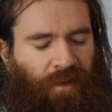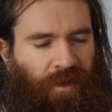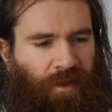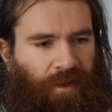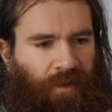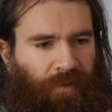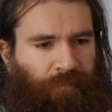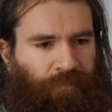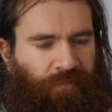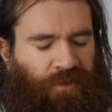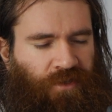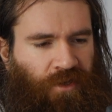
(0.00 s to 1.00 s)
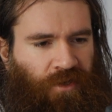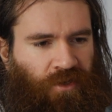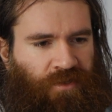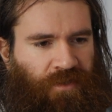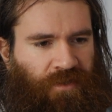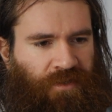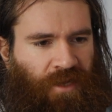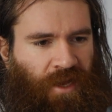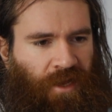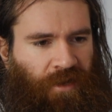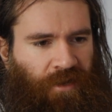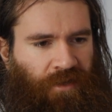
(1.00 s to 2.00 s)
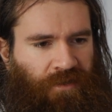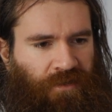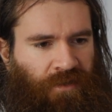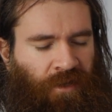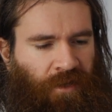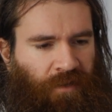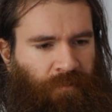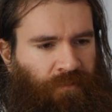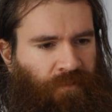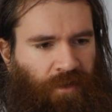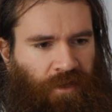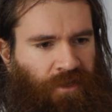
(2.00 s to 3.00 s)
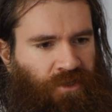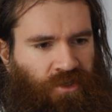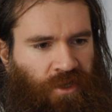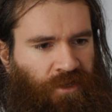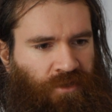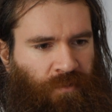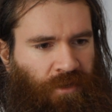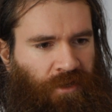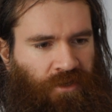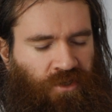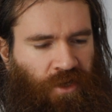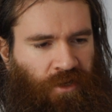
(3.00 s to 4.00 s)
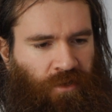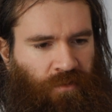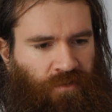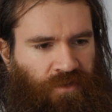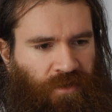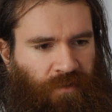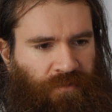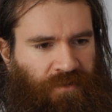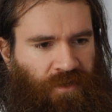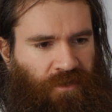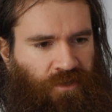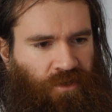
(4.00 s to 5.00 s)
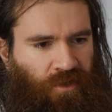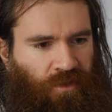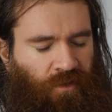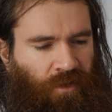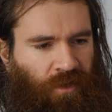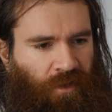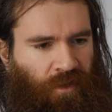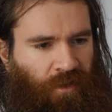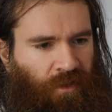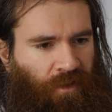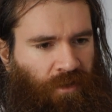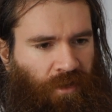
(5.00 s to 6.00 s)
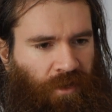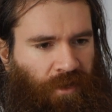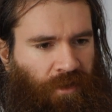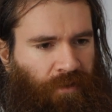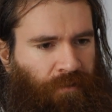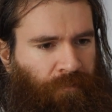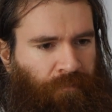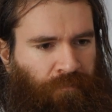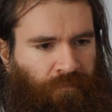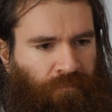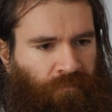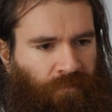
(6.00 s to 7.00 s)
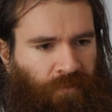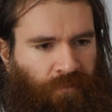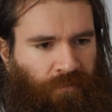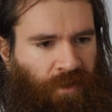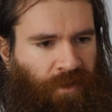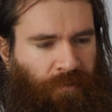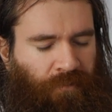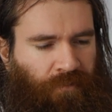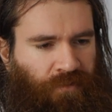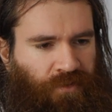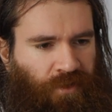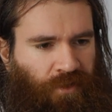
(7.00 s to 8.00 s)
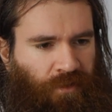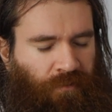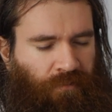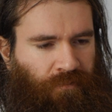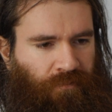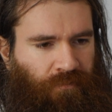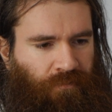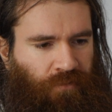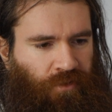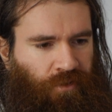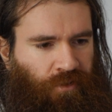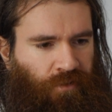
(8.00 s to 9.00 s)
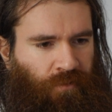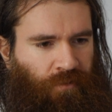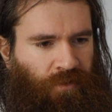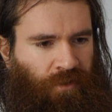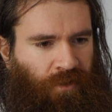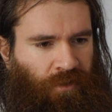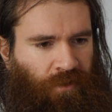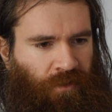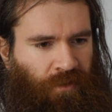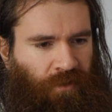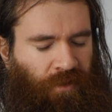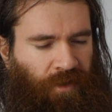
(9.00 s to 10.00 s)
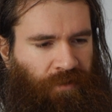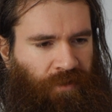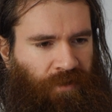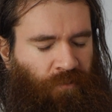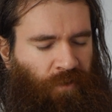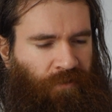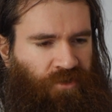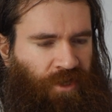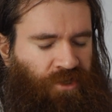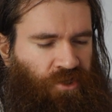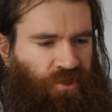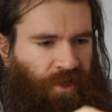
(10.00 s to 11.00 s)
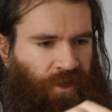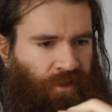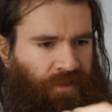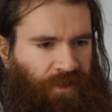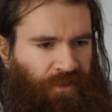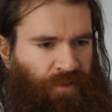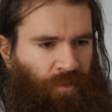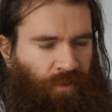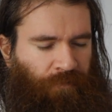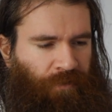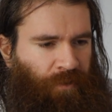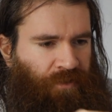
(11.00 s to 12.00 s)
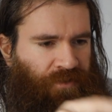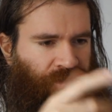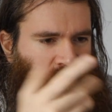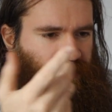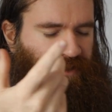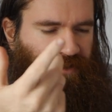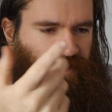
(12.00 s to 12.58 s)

So you can use it in the dark, and yeah, I can change my channels that I'm set to. Yep, so cool. And then when I change the channel, it tells me what frequency it is.